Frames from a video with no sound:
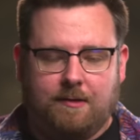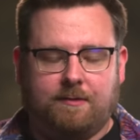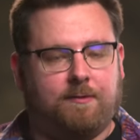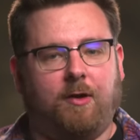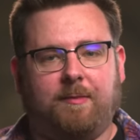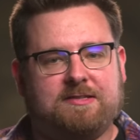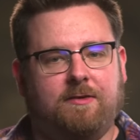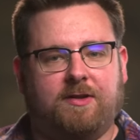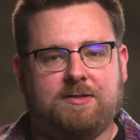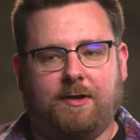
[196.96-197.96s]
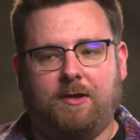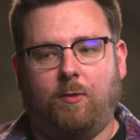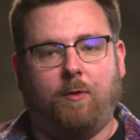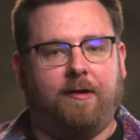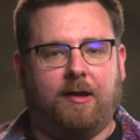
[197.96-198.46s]
throwing myself into it and
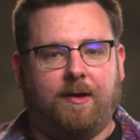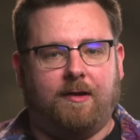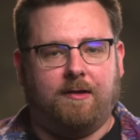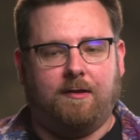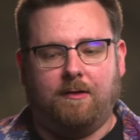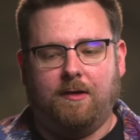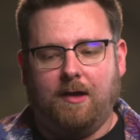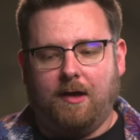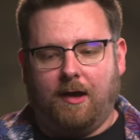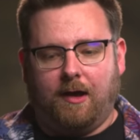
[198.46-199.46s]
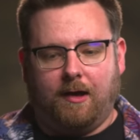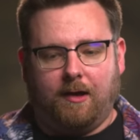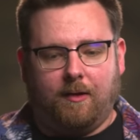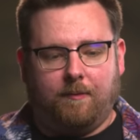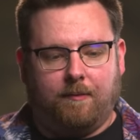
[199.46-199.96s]
not worrying about it, you know.
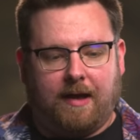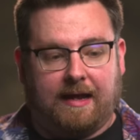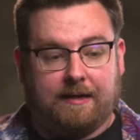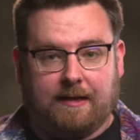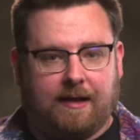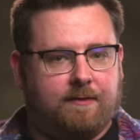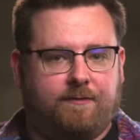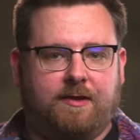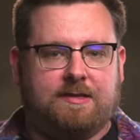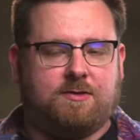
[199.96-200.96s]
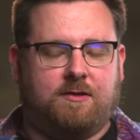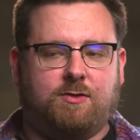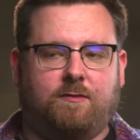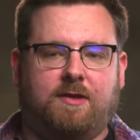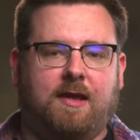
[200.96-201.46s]
And for this
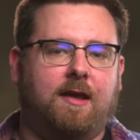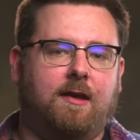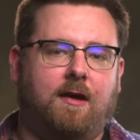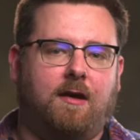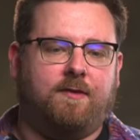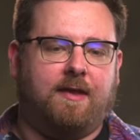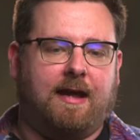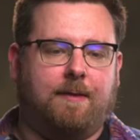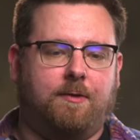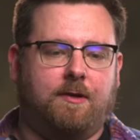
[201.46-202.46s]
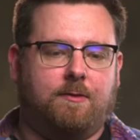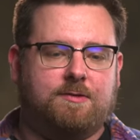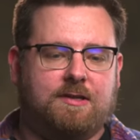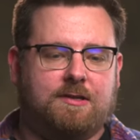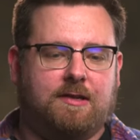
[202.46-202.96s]
sort of year after that happened, I
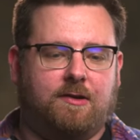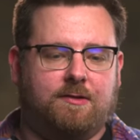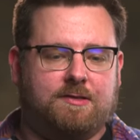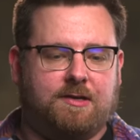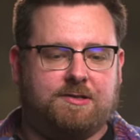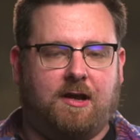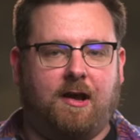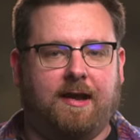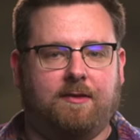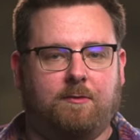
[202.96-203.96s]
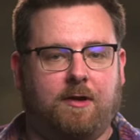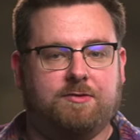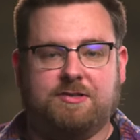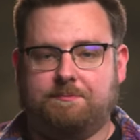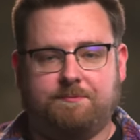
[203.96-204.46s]
was on such a high that I
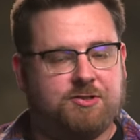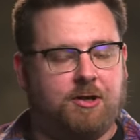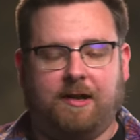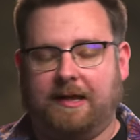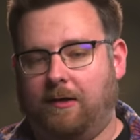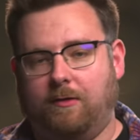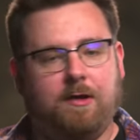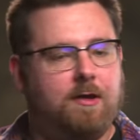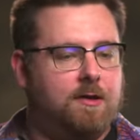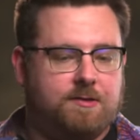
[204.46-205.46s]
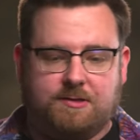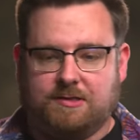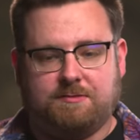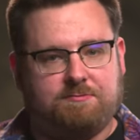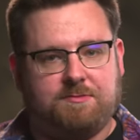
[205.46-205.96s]
was just churning out
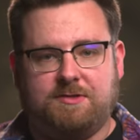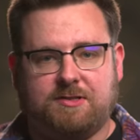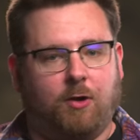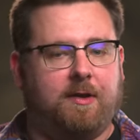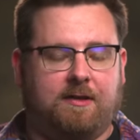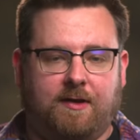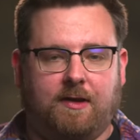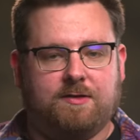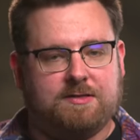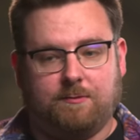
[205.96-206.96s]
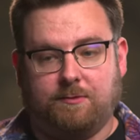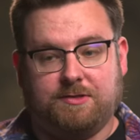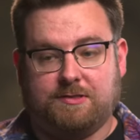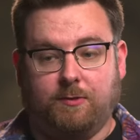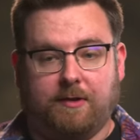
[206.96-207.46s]
just so many videos that were
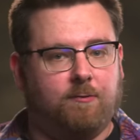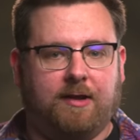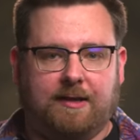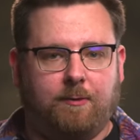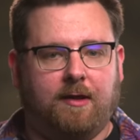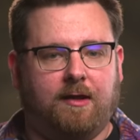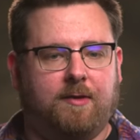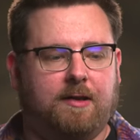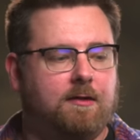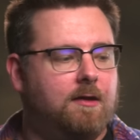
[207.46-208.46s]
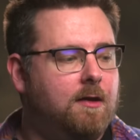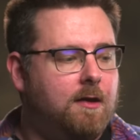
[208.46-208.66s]
just doing really well. I mean,